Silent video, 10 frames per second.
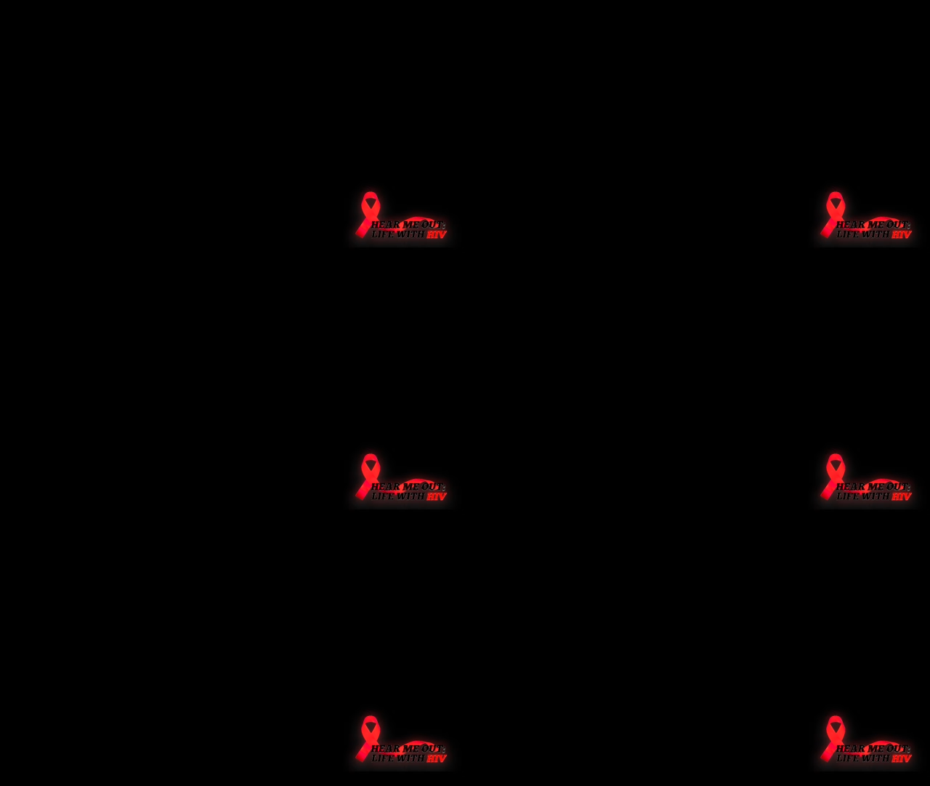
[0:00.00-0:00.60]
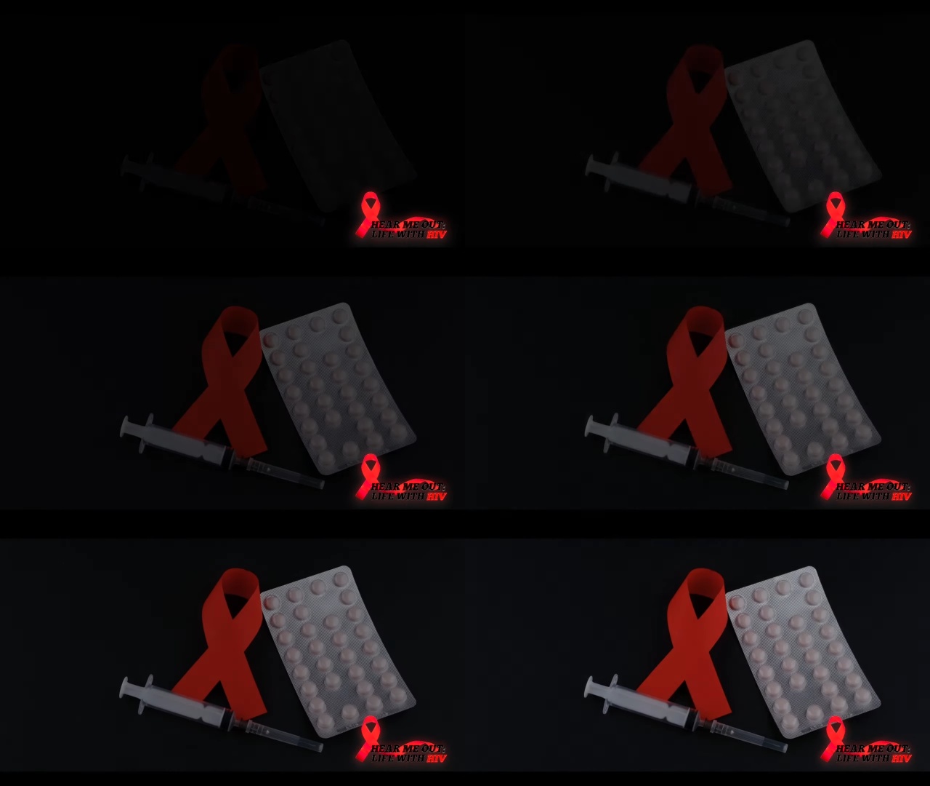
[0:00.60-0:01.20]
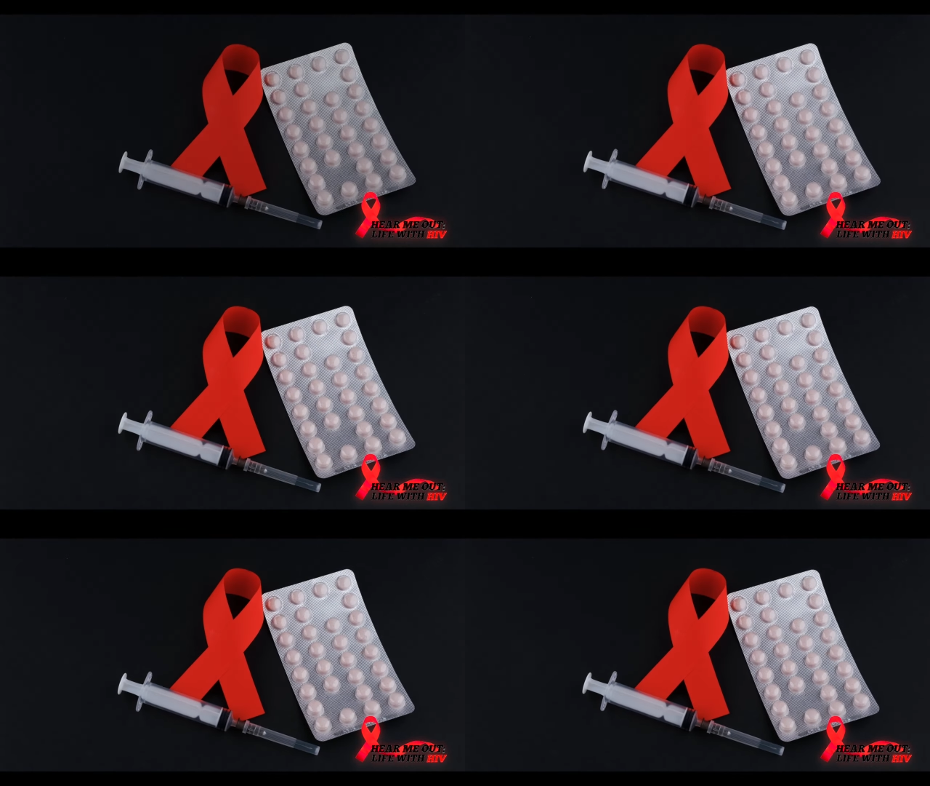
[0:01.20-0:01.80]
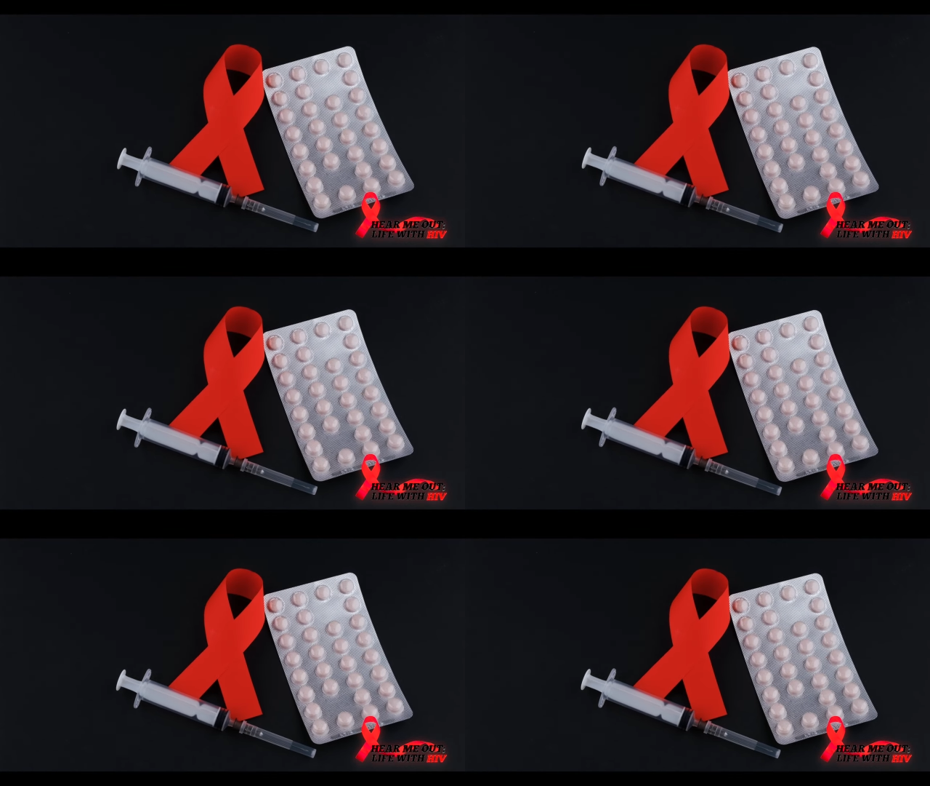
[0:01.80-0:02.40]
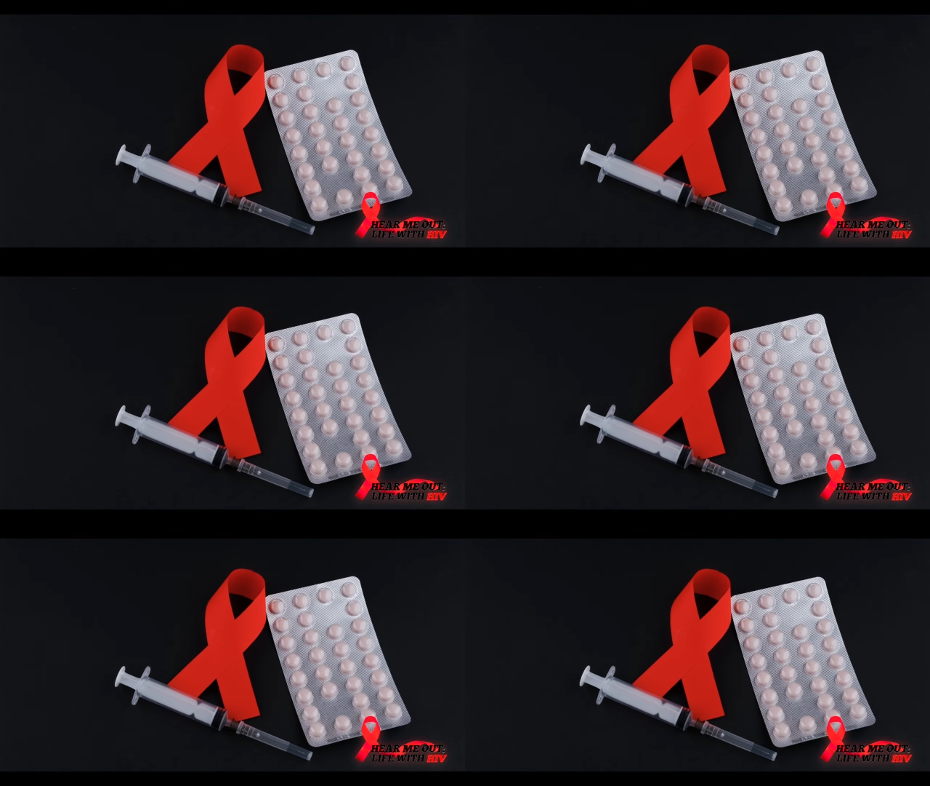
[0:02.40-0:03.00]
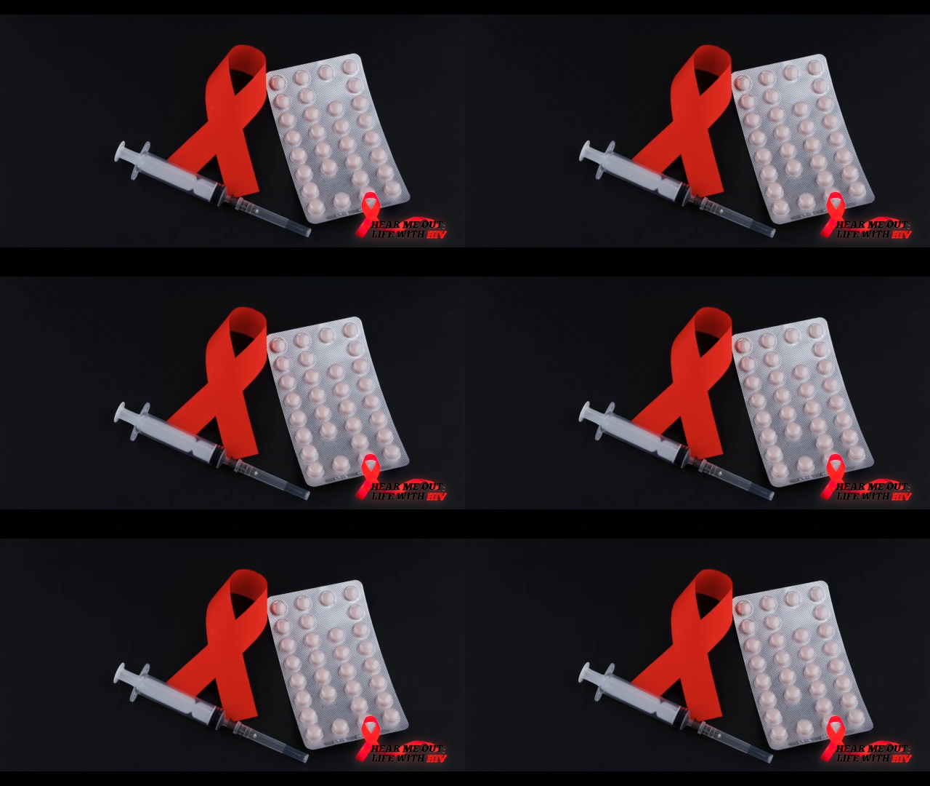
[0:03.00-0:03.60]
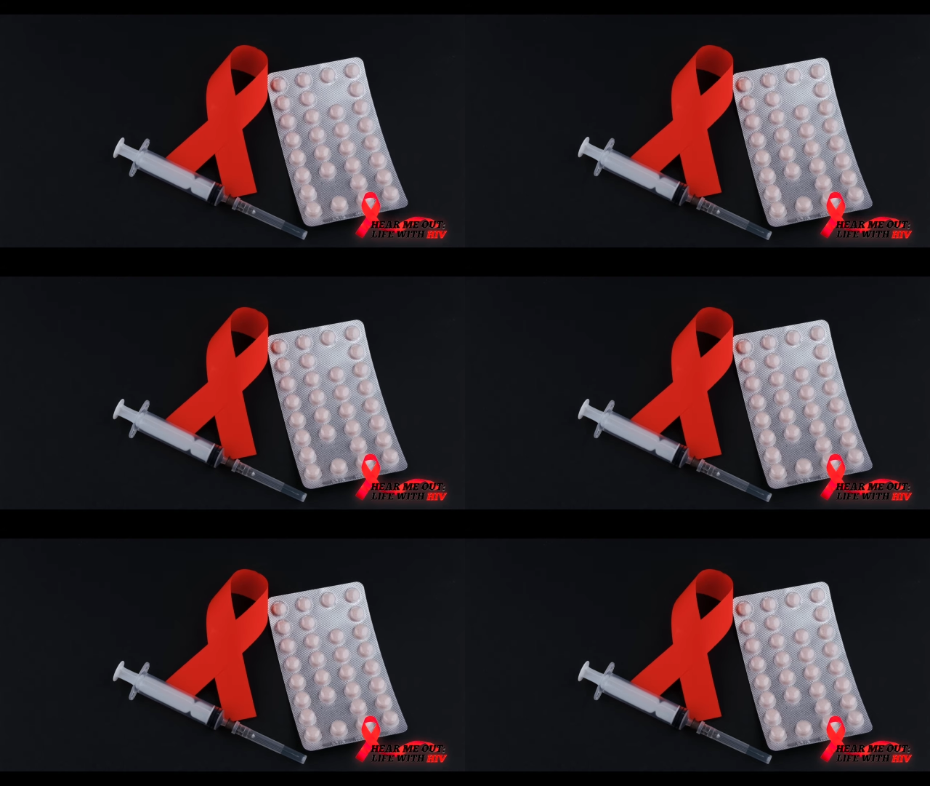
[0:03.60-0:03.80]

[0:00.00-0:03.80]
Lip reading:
No face is visible, so there are no lips to read.